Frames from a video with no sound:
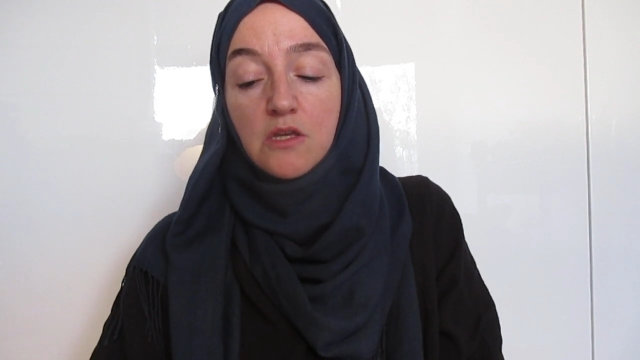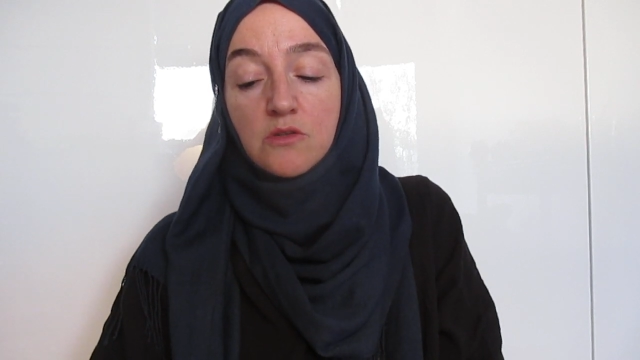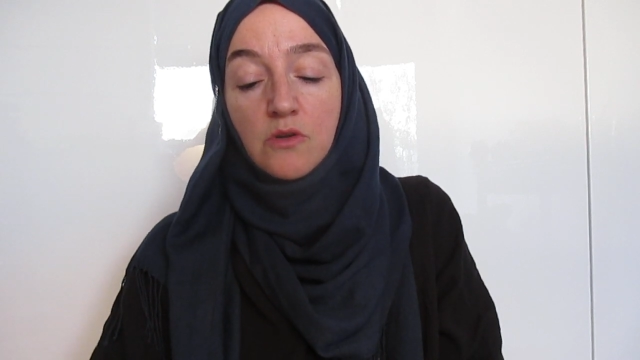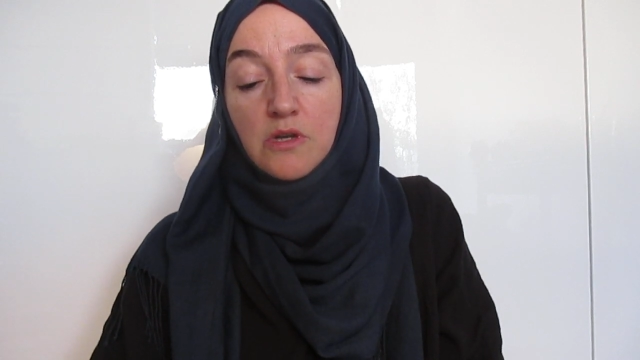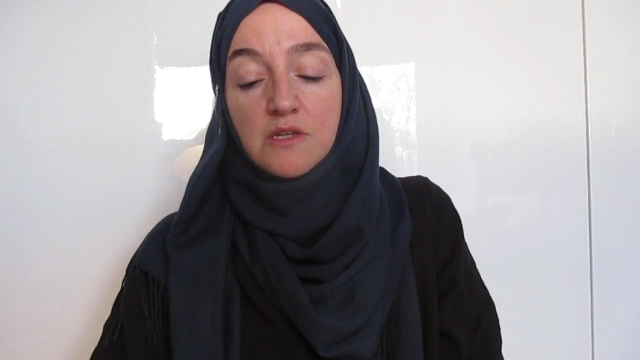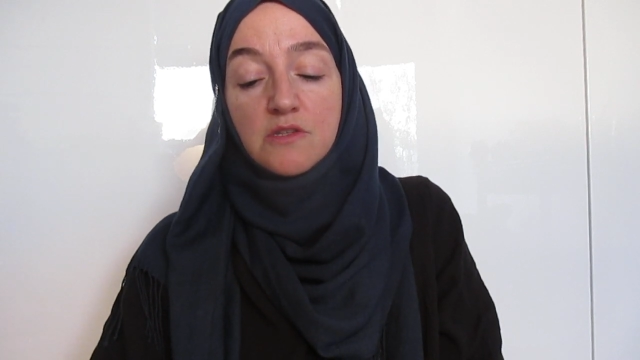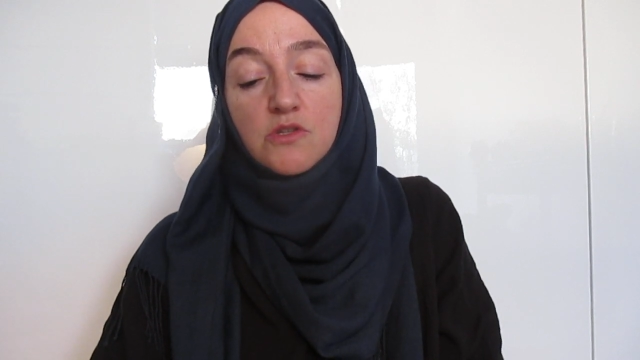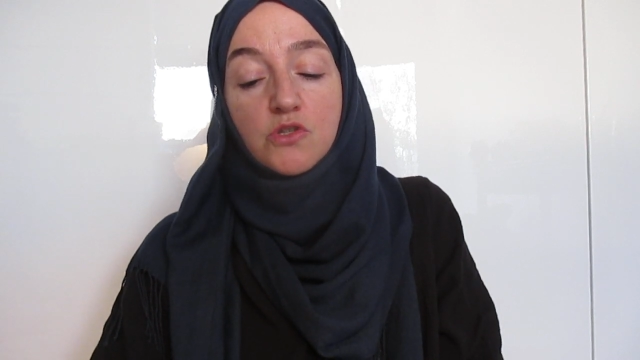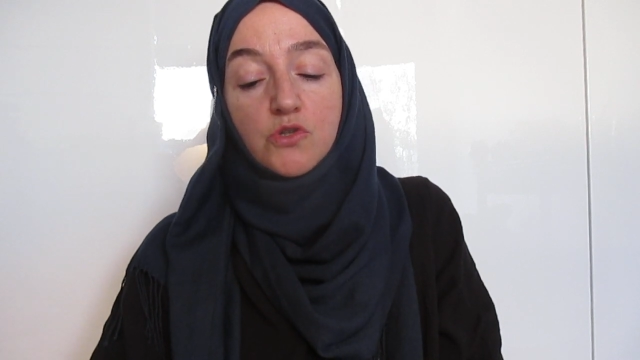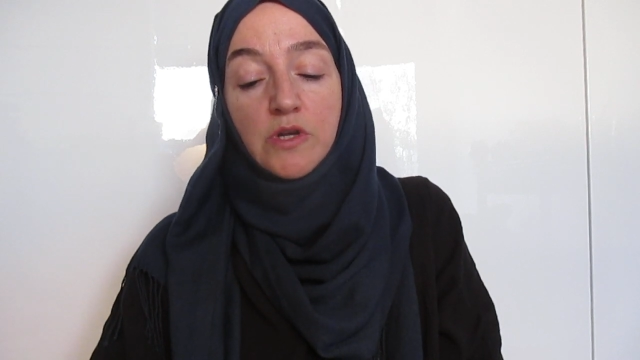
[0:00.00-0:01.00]
not as a
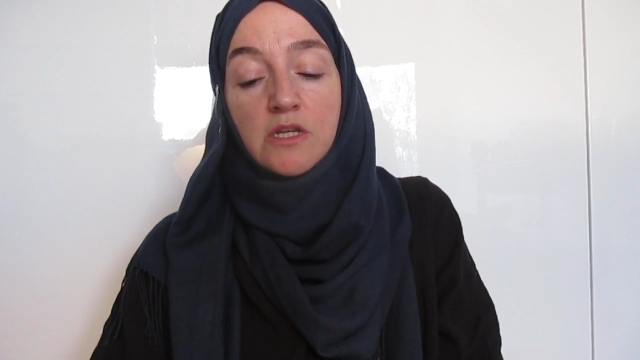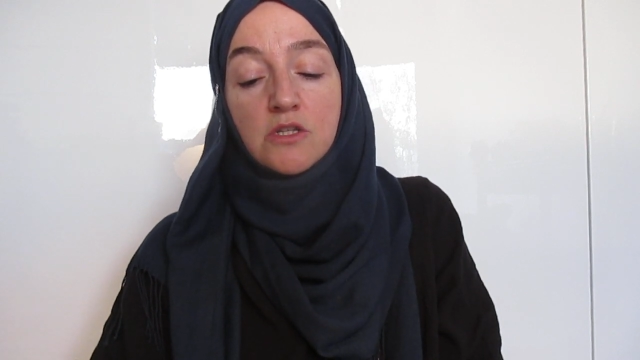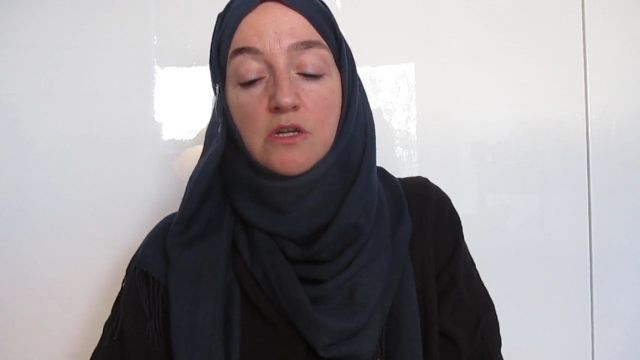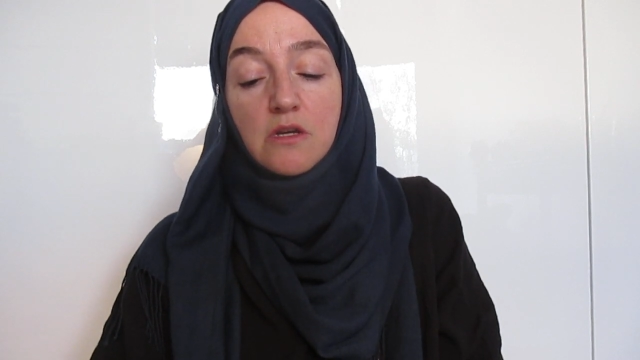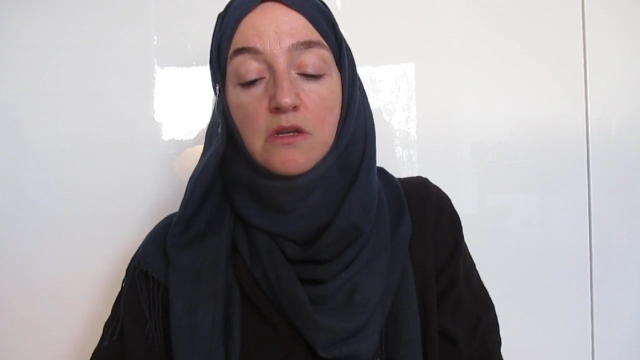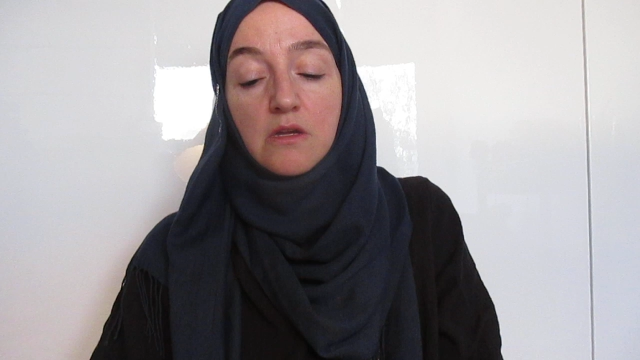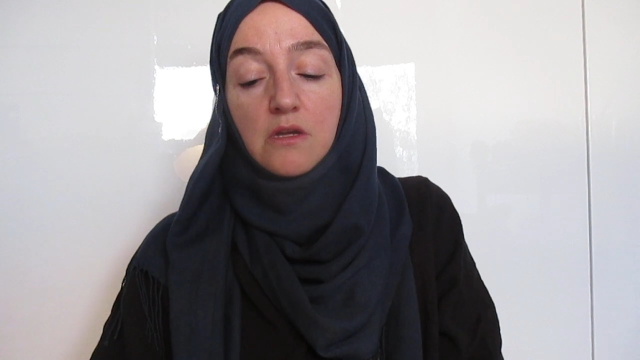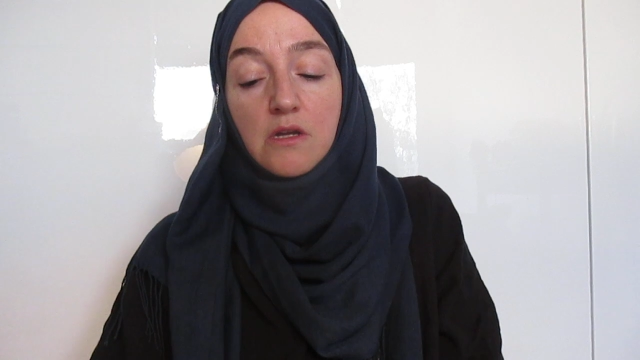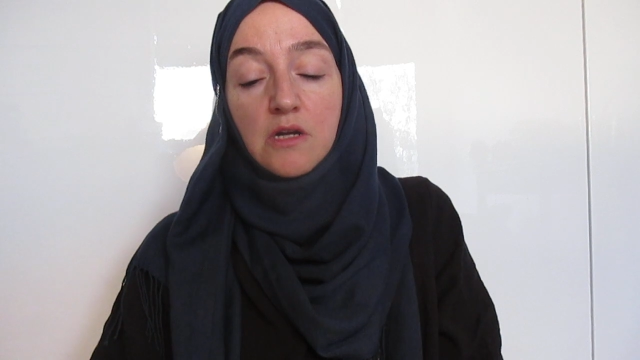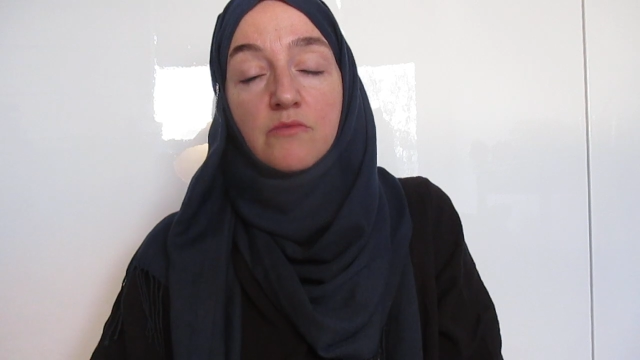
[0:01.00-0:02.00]
stranger
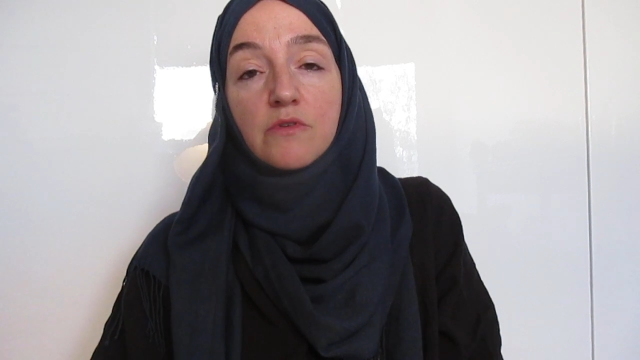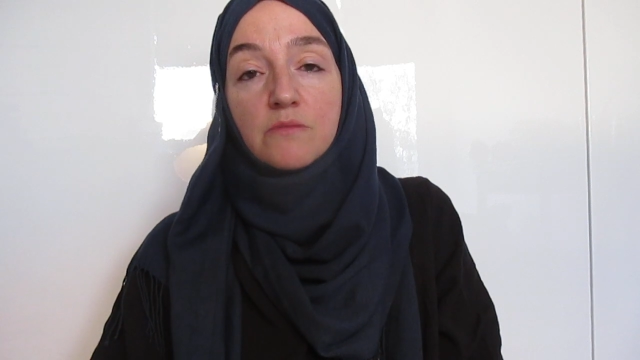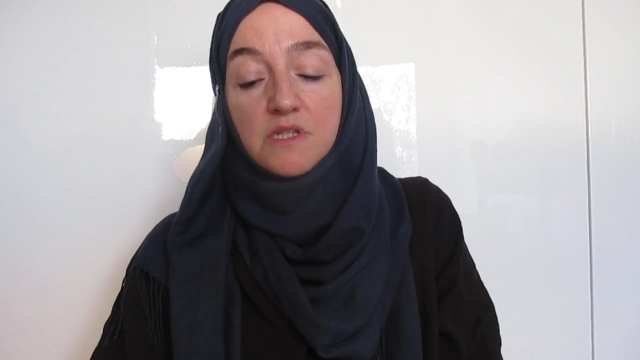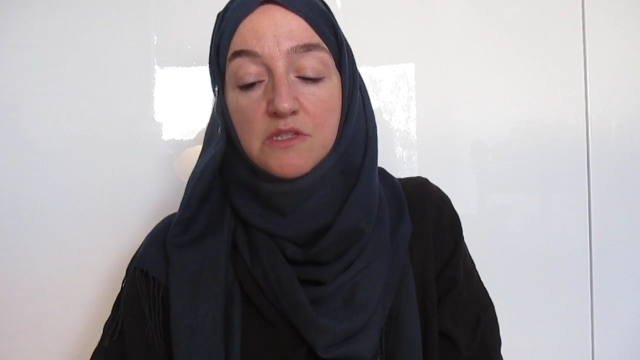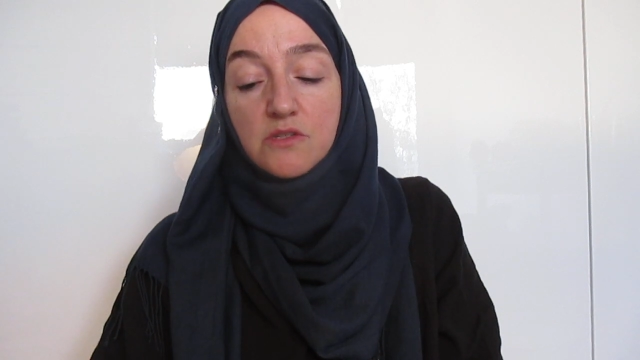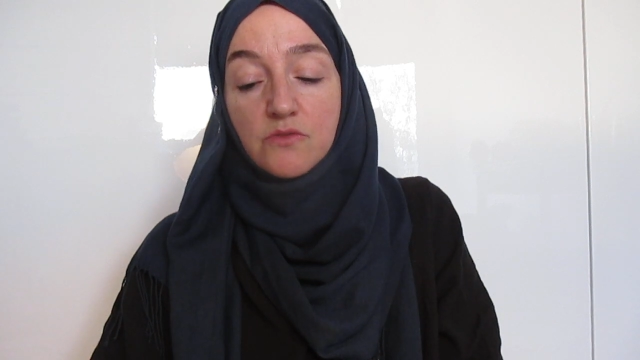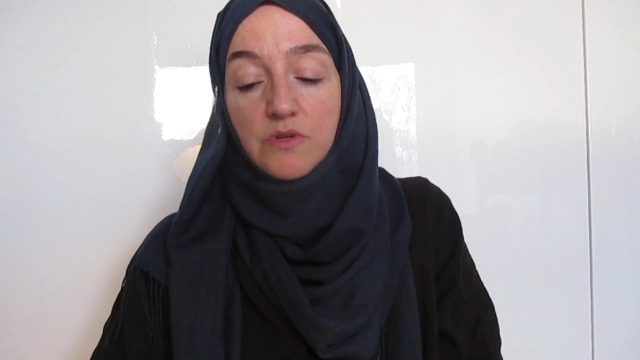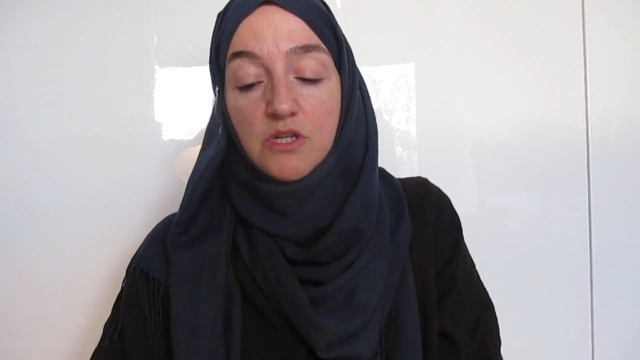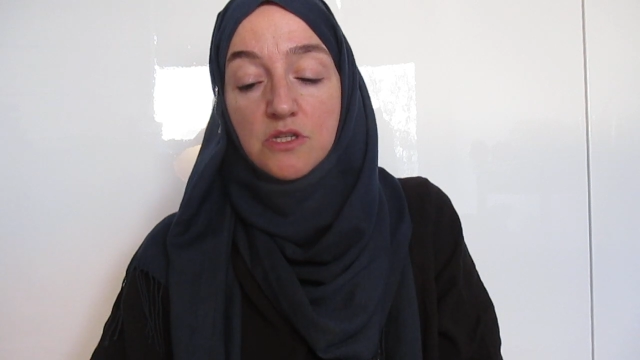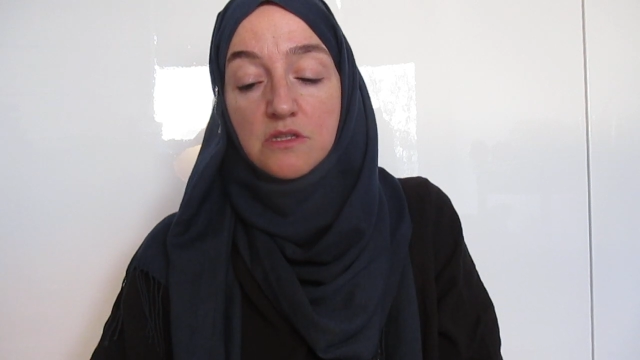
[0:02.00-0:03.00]
come from distant
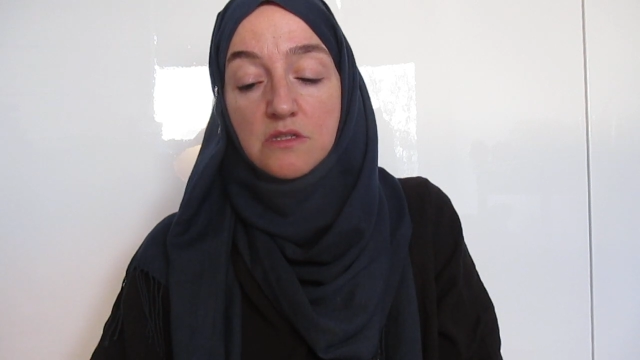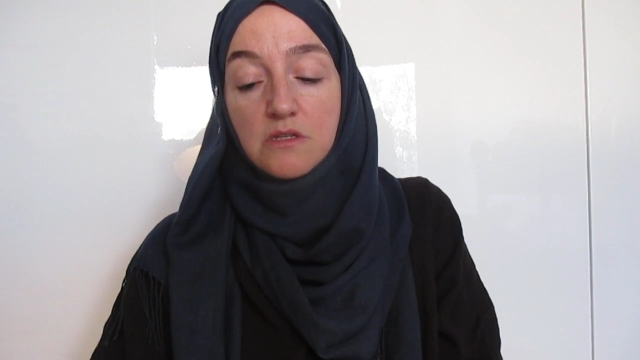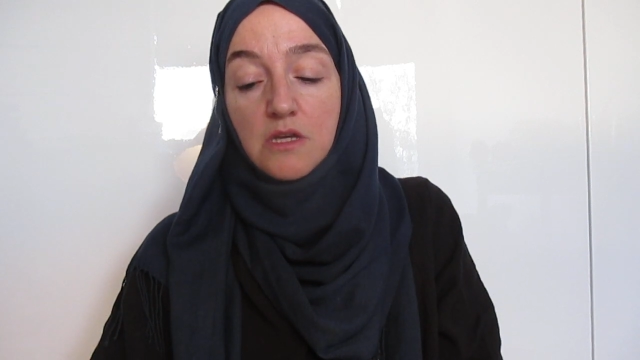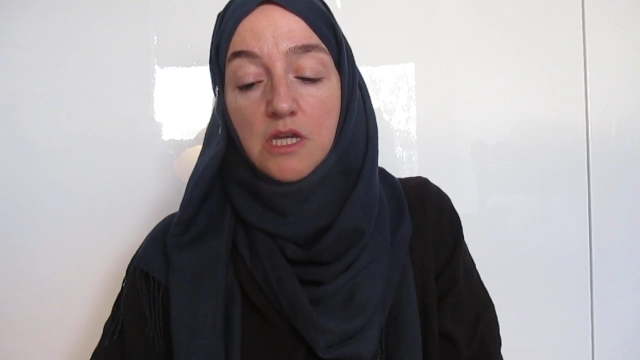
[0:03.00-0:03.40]
regions,